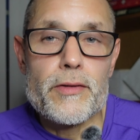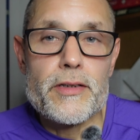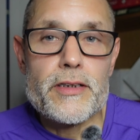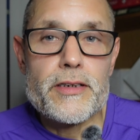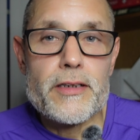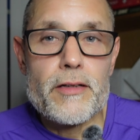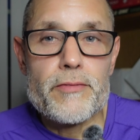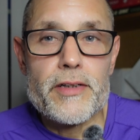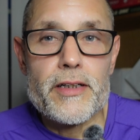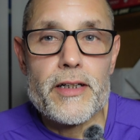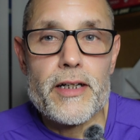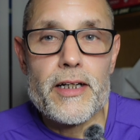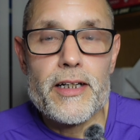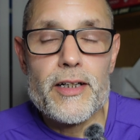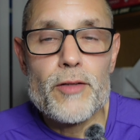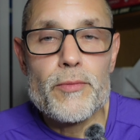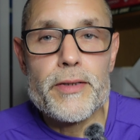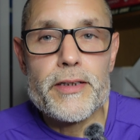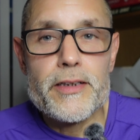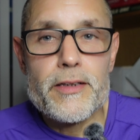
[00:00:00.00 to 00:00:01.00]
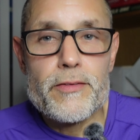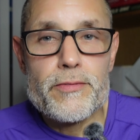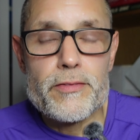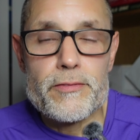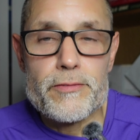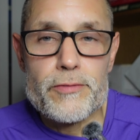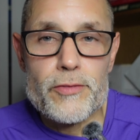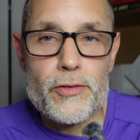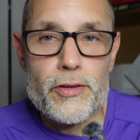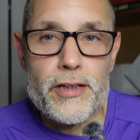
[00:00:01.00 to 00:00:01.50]
something a little bit
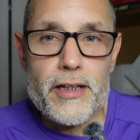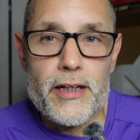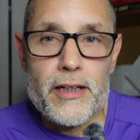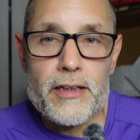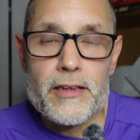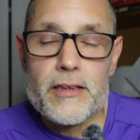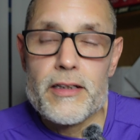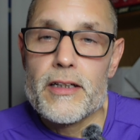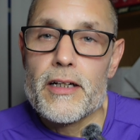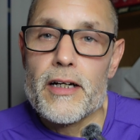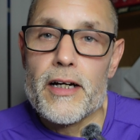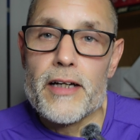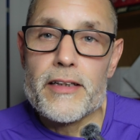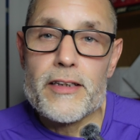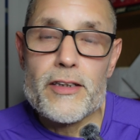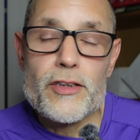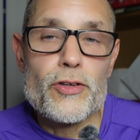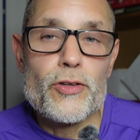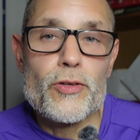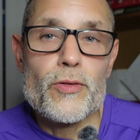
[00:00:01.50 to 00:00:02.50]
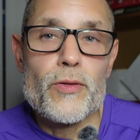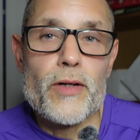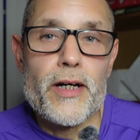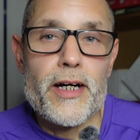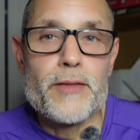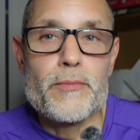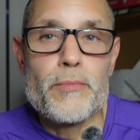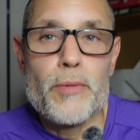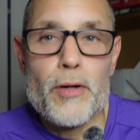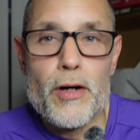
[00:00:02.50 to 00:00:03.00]
different for you. I didn't do
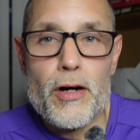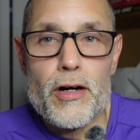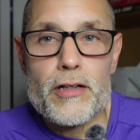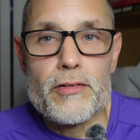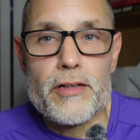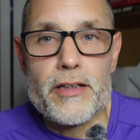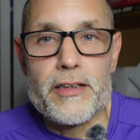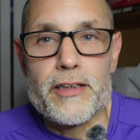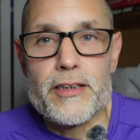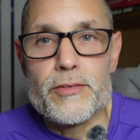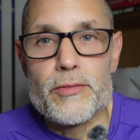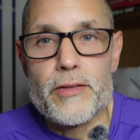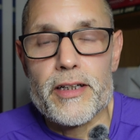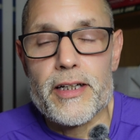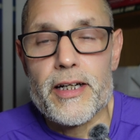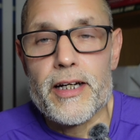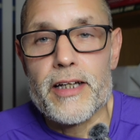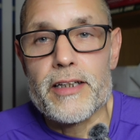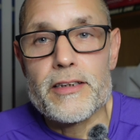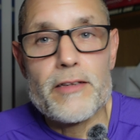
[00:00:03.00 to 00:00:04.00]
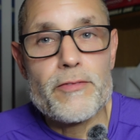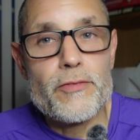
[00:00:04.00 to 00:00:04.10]
a park run this weekend,